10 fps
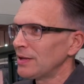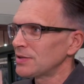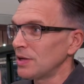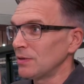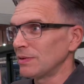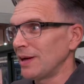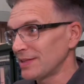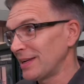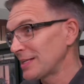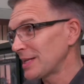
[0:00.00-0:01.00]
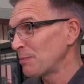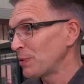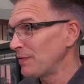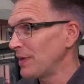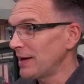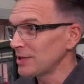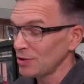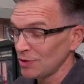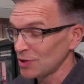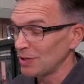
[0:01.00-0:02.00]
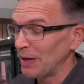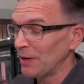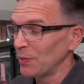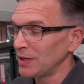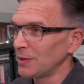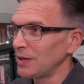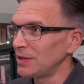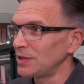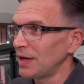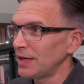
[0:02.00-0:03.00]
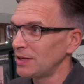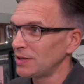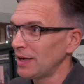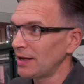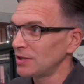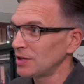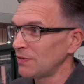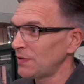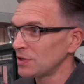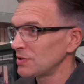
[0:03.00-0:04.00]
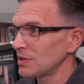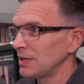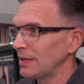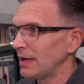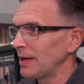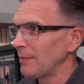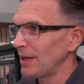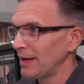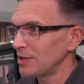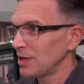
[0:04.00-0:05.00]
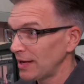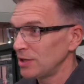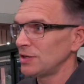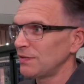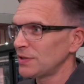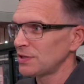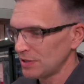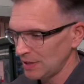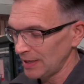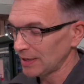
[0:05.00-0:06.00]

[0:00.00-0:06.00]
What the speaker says: So as an example of that, it's not just about window energy efficiency and energy efficiency.